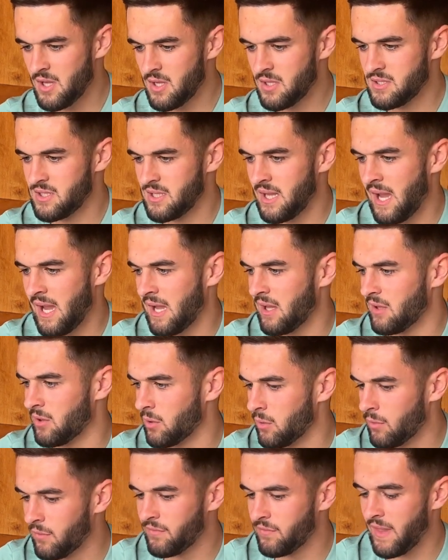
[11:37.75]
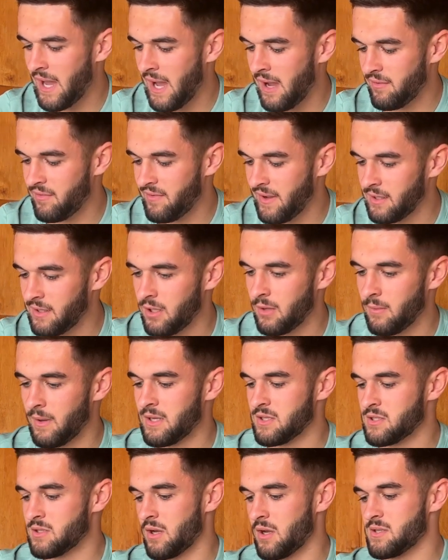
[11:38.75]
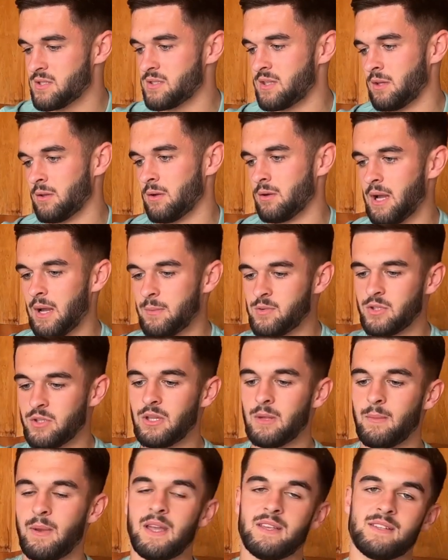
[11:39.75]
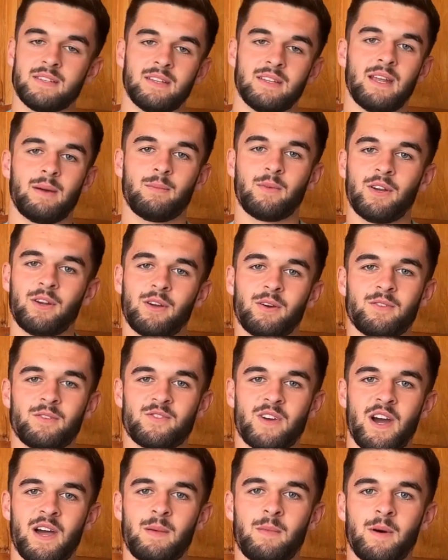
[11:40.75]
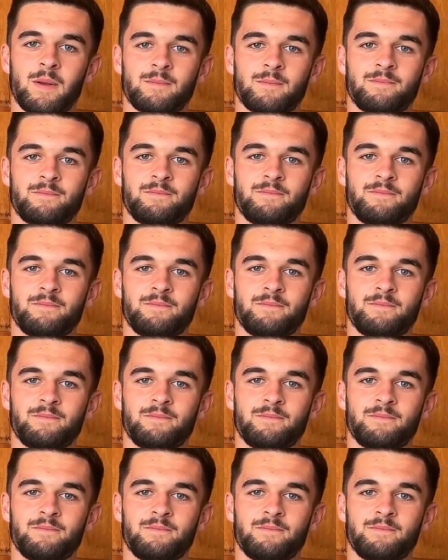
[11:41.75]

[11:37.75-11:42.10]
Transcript: So yeah, love that. Thank you, ASOS. They look absolutely amazing. I'm going to go and try them on.